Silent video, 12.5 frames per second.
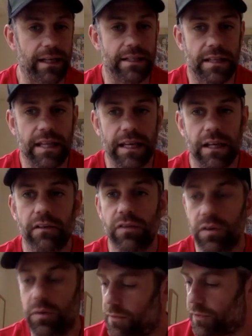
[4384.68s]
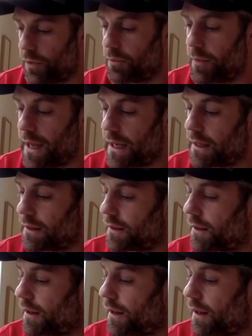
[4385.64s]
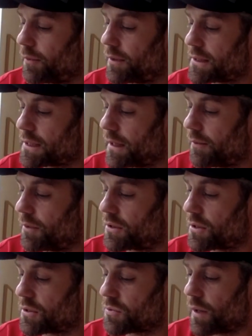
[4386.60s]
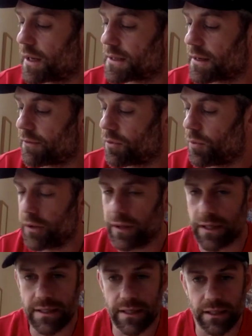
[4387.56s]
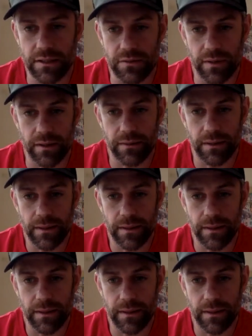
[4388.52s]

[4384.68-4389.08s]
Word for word: guess a thank you from from me um, yeah. and Tim as well as everyone listening as well.